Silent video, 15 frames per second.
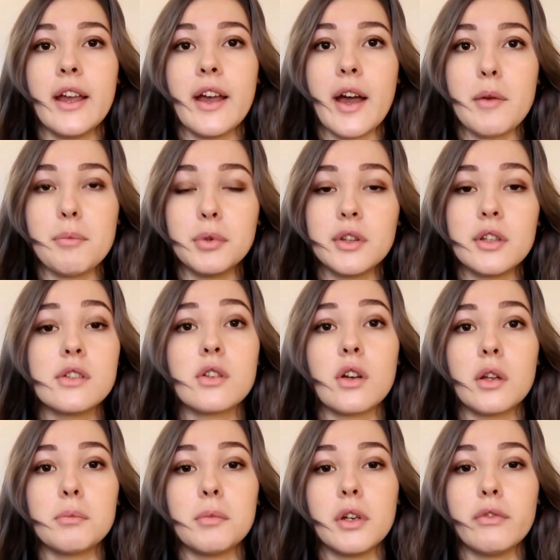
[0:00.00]
I put this
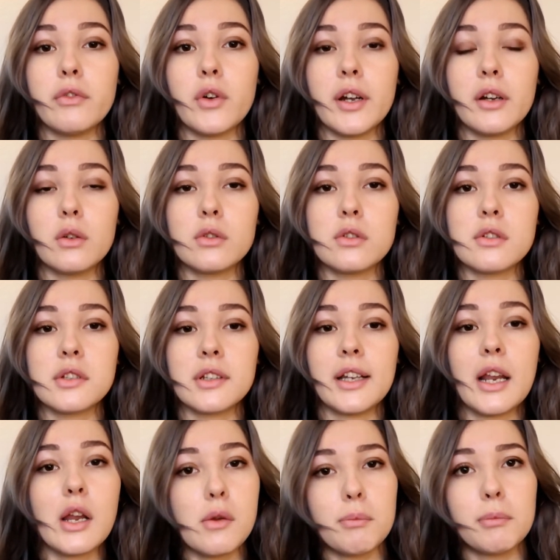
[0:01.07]
on before I go to
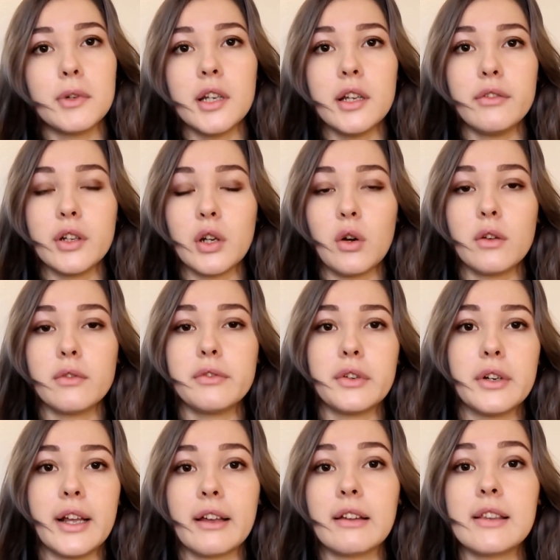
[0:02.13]
sleep, leave it on for
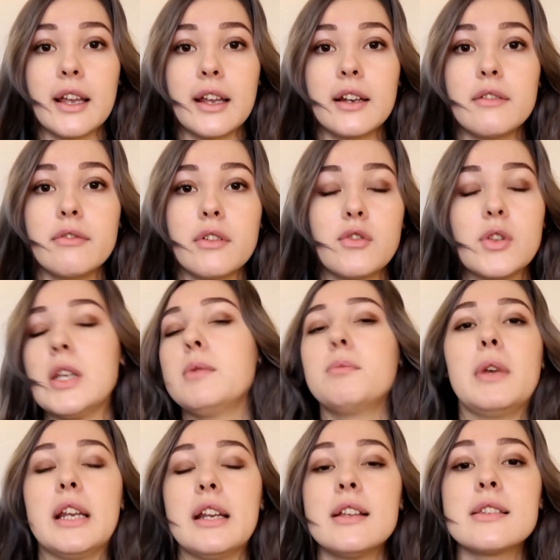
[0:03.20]
like 10-15
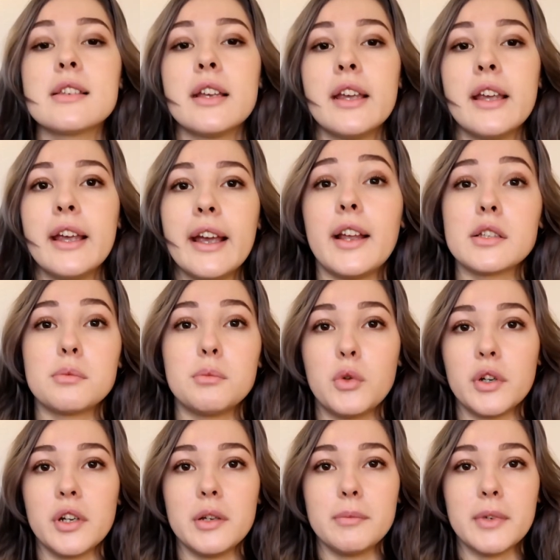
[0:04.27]
minutes. Next
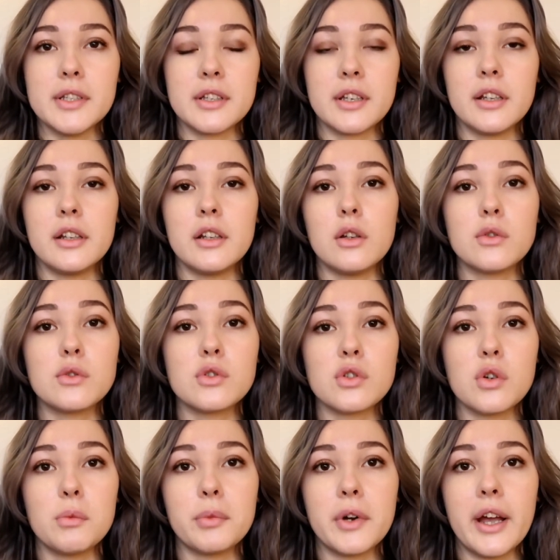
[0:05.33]
morning my skin looks
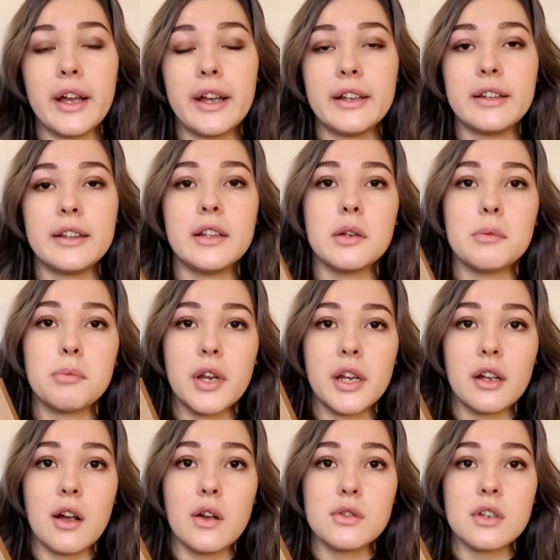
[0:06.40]
so bright, the
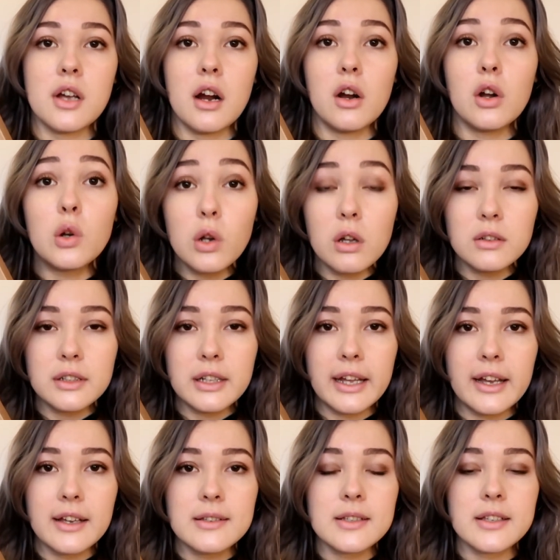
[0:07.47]
breakouts are a lot
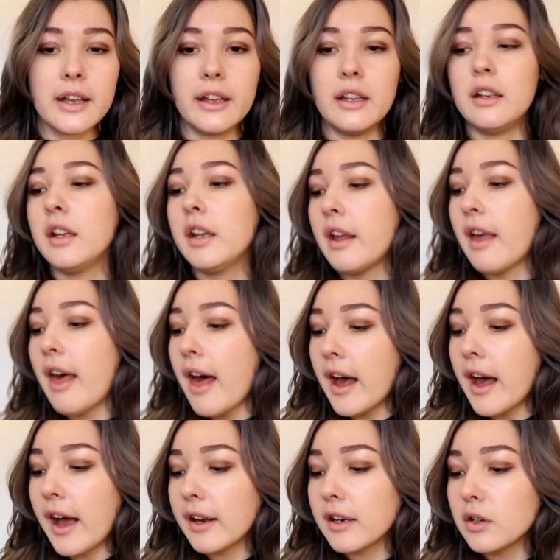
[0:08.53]
less, and
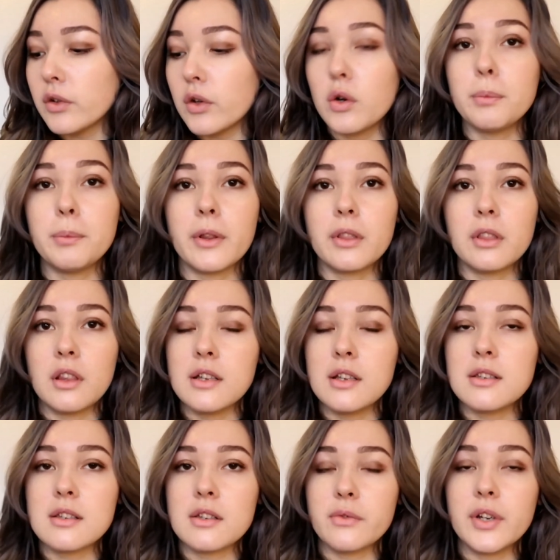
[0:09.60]
I don't know, but
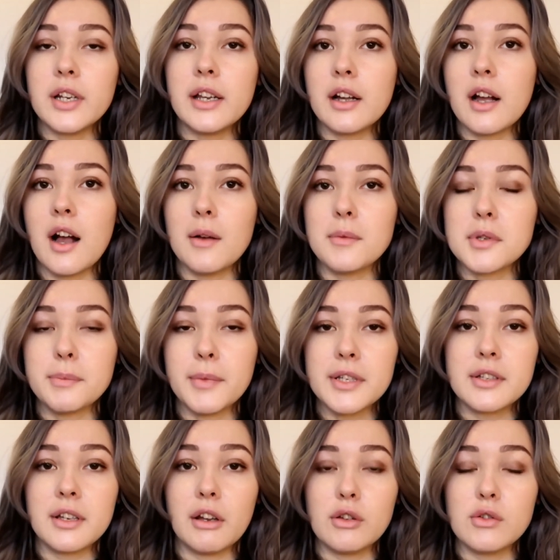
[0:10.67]
this really calms my
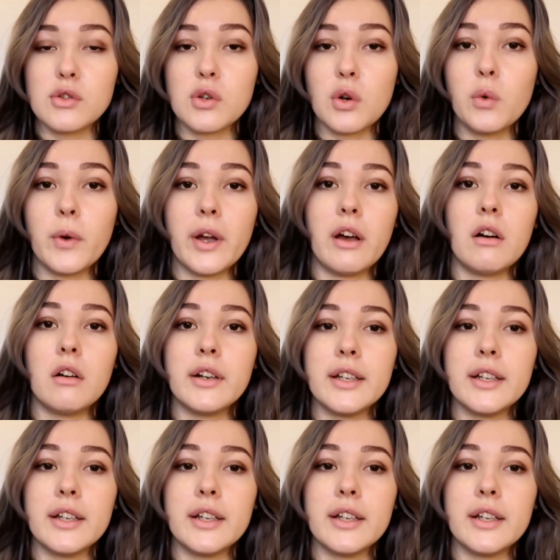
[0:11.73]
skin so well.